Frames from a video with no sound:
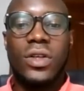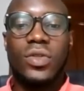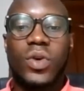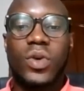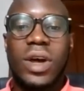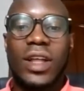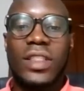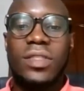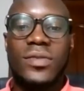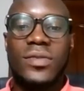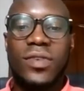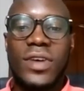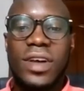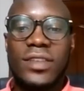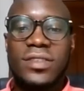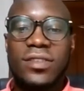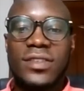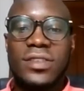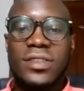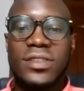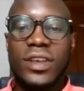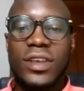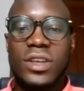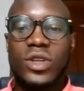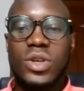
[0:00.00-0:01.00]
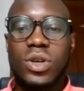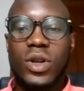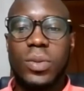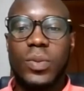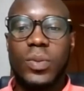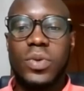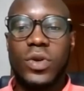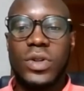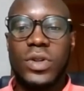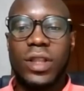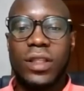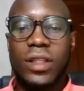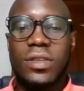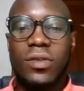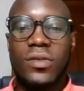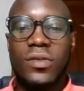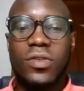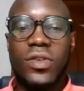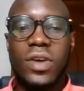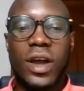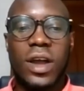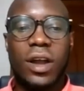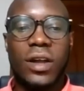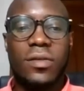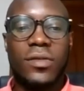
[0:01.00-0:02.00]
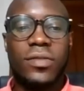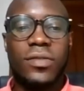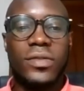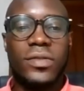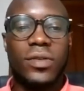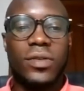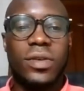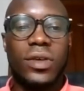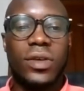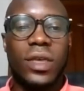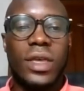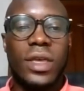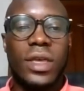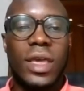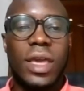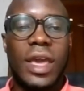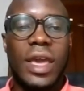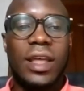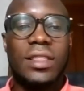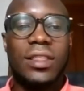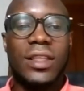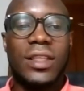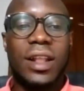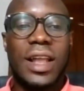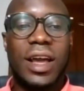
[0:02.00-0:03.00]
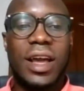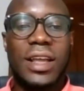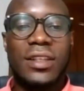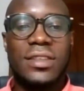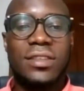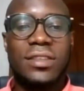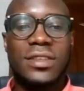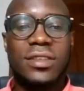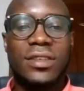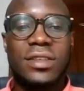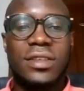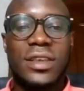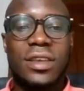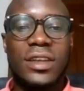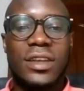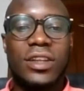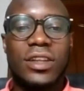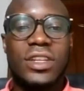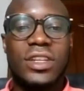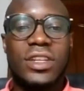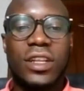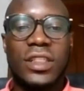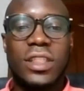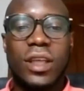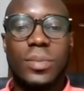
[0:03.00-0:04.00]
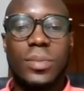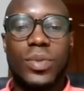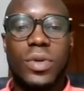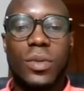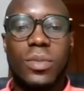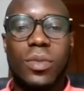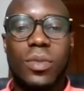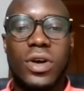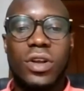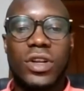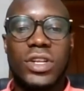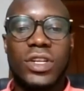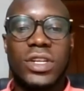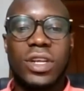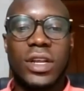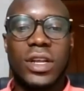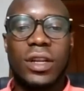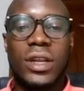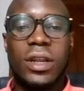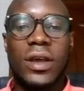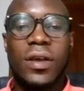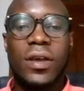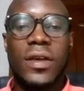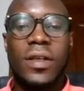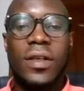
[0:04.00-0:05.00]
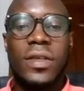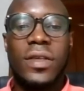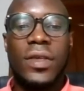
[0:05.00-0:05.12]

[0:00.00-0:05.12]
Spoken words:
to advance sexual reproductive health and the rights, gender promotion